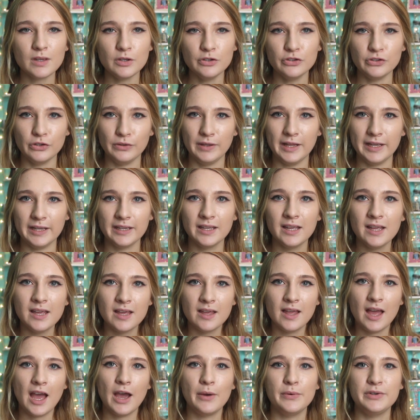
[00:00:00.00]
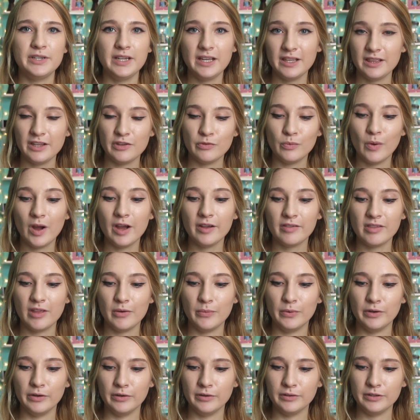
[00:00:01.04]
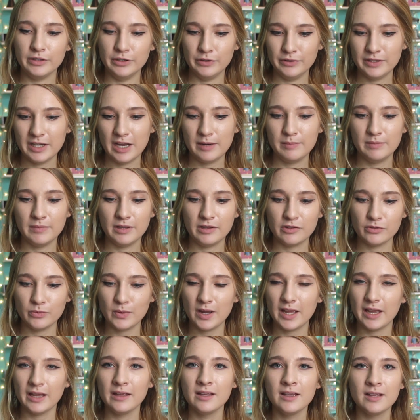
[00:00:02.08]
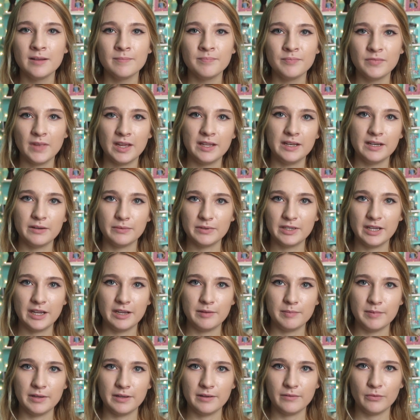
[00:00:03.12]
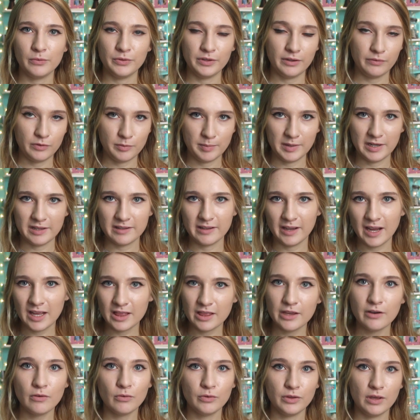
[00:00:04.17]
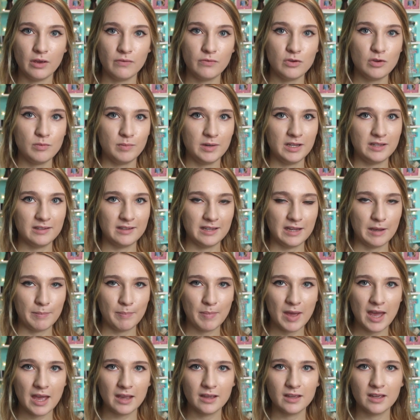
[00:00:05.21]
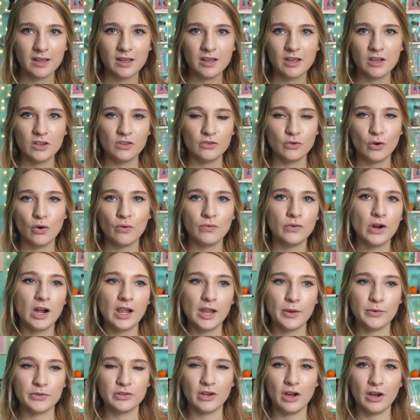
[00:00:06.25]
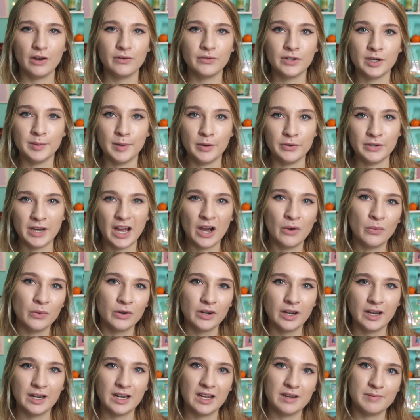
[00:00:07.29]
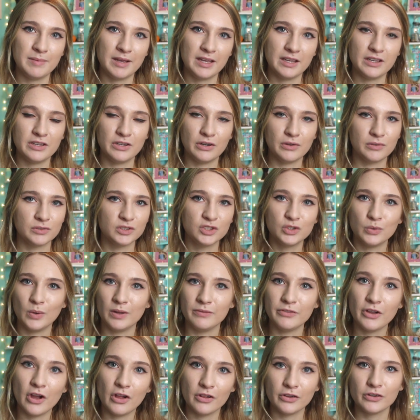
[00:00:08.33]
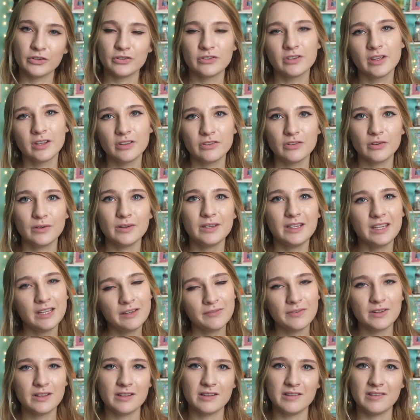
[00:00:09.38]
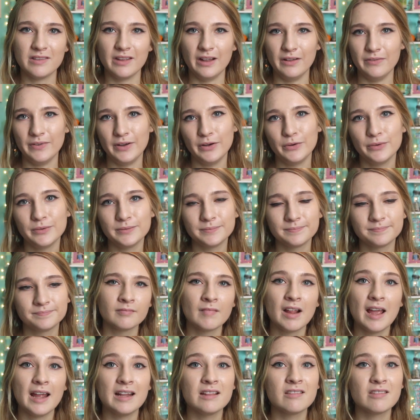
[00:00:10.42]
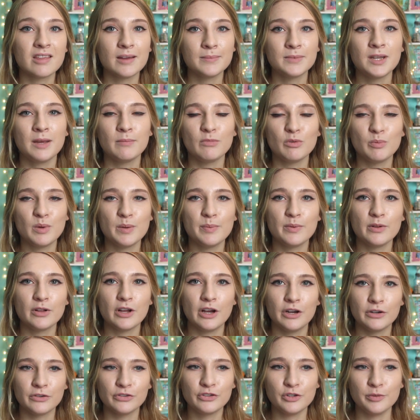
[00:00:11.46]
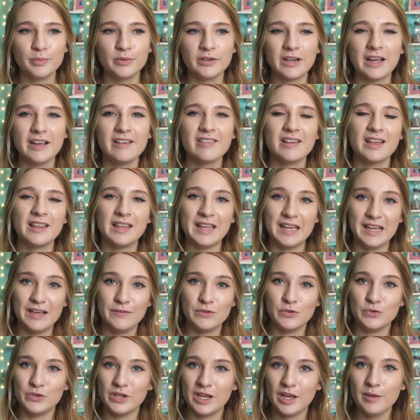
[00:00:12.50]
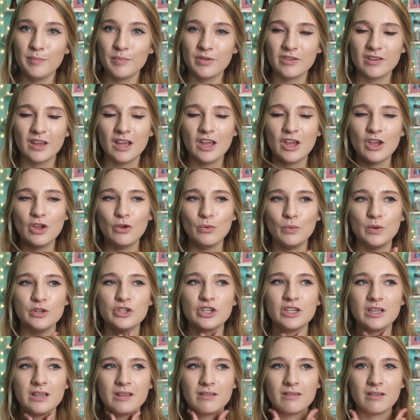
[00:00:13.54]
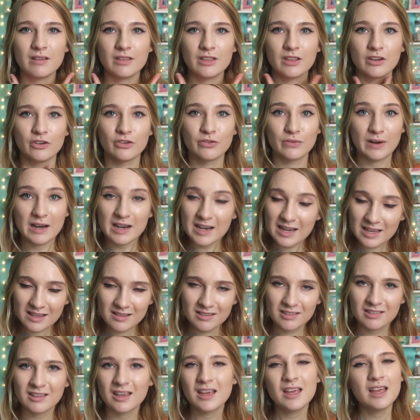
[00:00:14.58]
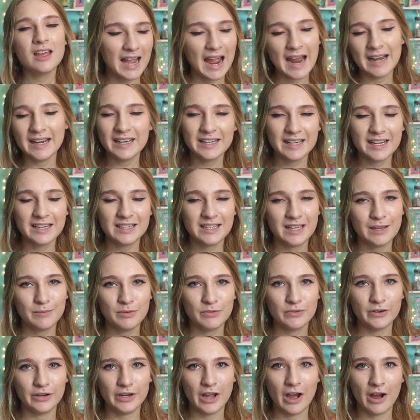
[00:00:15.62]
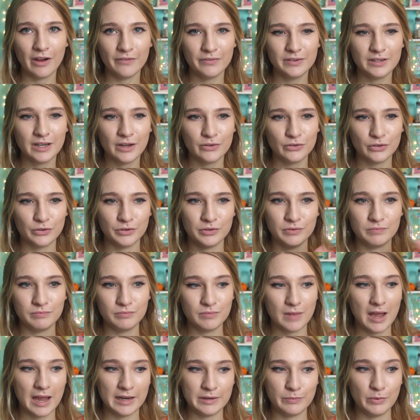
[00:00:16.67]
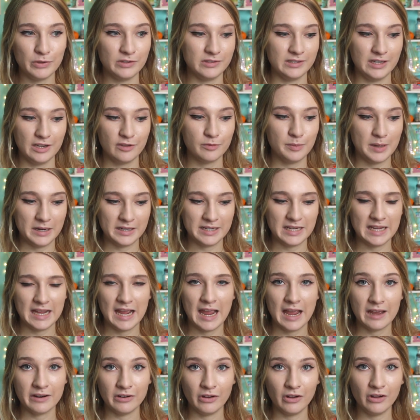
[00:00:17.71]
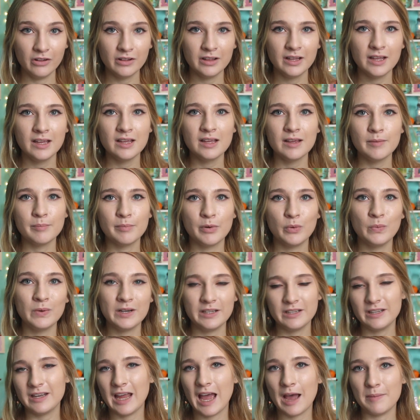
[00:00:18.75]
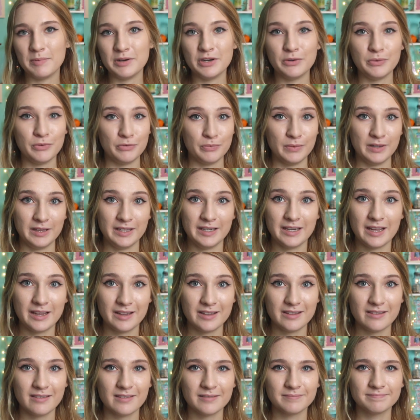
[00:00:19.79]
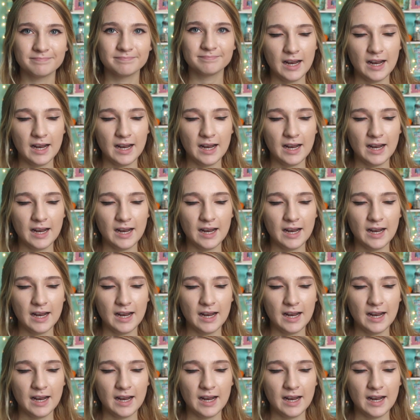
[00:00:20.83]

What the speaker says: So like I would take these walks that were, 10 minutes away, and it would take me only a few minutes to get there, only a few minutes to get back. So overall I was gone for about an hour and I'd make, $12. So it evens itself out. And sometimes people are super nice and they give you tips, which is the greatest. I didn't get tips very often now, so I wasn't expecting it at all, but when it did happen, it was really nice.